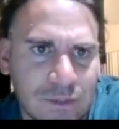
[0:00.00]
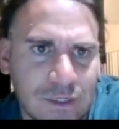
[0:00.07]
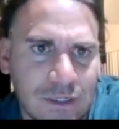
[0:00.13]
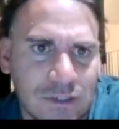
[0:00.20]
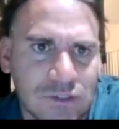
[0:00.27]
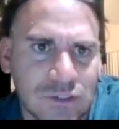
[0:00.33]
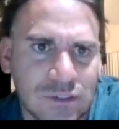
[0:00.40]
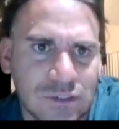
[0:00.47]

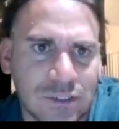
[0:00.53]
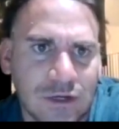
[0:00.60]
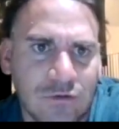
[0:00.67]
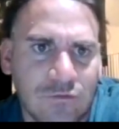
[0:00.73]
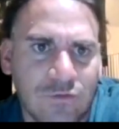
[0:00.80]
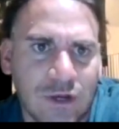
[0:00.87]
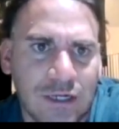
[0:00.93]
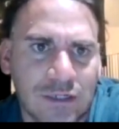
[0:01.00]
There's your
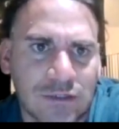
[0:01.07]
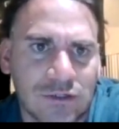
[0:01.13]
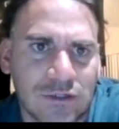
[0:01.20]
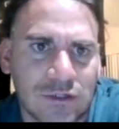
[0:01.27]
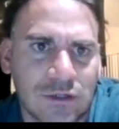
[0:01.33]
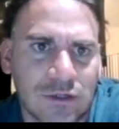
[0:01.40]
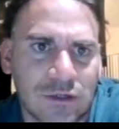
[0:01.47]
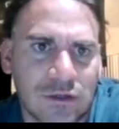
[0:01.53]
scale
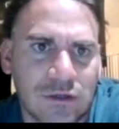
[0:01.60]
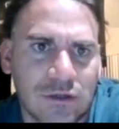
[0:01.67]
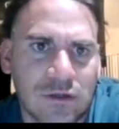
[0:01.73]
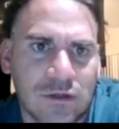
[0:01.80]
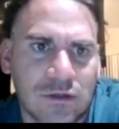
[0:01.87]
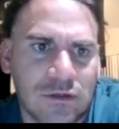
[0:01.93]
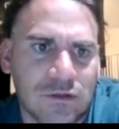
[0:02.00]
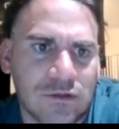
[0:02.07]
factor.
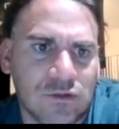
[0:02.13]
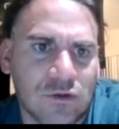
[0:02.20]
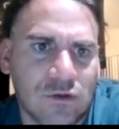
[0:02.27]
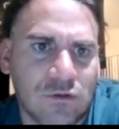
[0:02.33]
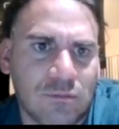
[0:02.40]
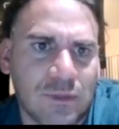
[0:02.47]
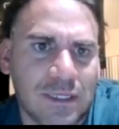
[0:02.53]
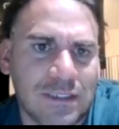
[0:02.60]

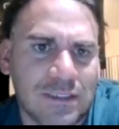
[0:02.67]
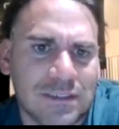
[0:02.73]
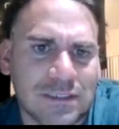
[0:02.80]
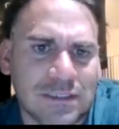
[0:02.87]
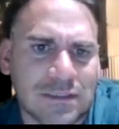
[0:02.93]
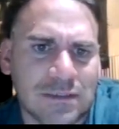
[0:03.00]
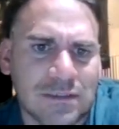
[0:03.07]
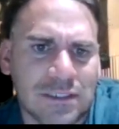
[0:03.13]
So
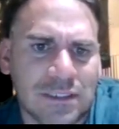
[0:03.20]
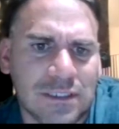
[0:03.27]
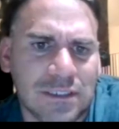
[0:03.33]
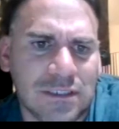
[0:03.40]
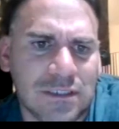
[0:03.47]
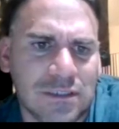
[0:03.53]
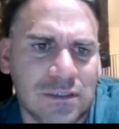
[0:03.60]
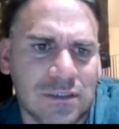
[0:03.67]

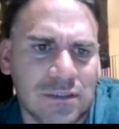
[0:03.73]
basically,